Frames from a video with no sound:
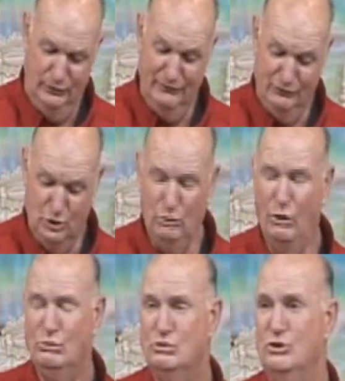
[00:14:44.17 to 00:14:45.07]
two on
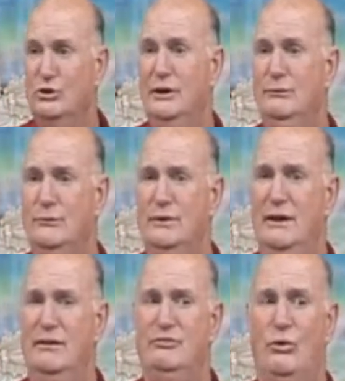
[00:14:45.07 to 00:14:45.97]
Sunday, one at
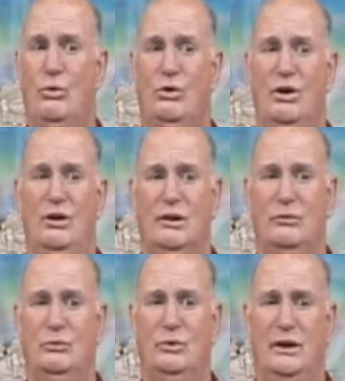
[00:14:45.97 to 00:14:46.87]
4 o'clock and
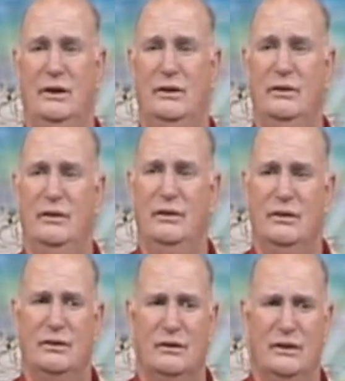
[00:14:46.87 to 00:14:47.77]
one
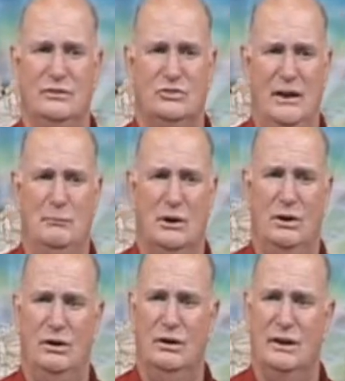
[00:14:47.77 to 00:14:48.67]
at 7
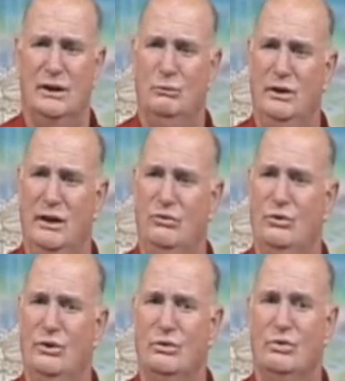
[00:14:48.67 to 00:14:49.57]
o'clock. And then we have one
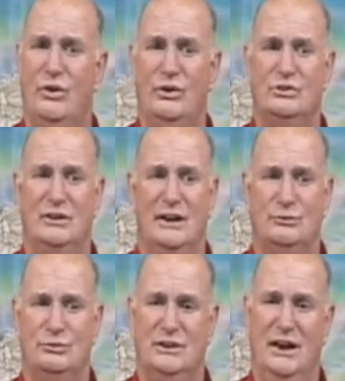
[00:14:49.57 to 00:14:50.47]
on Thursday nights,
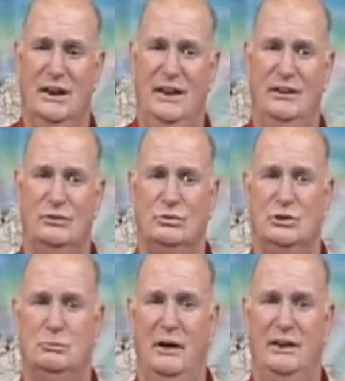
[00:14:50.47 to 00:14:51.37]
which got canceled this
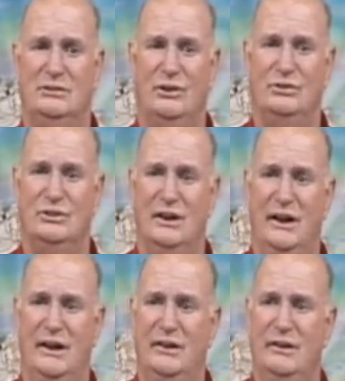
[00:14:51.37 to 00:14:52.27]
past Thursday night.
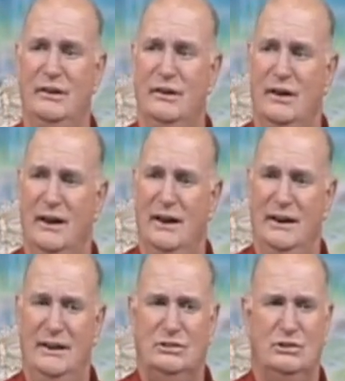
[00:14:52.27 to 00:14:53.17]
And
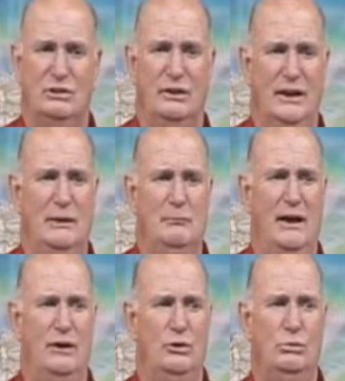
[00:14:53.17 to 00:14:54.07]
it's anybody
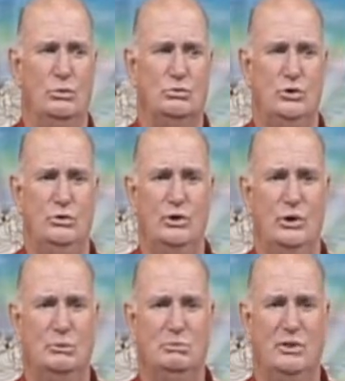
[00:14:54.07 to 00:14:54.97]
who wants to
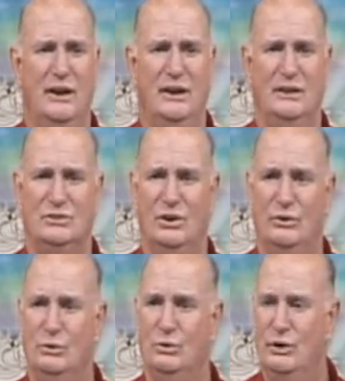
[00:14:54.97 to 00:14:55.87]
come thing. It's not
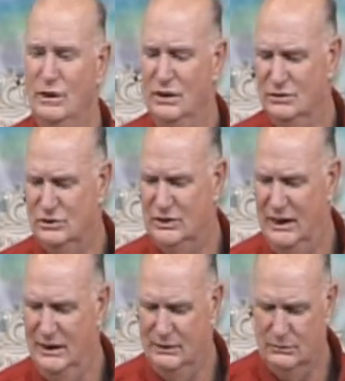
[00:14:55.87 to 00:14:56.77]
no
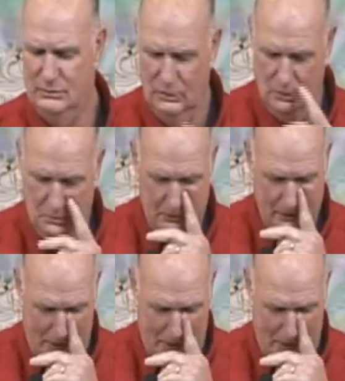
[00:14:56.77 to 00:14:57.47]
set. We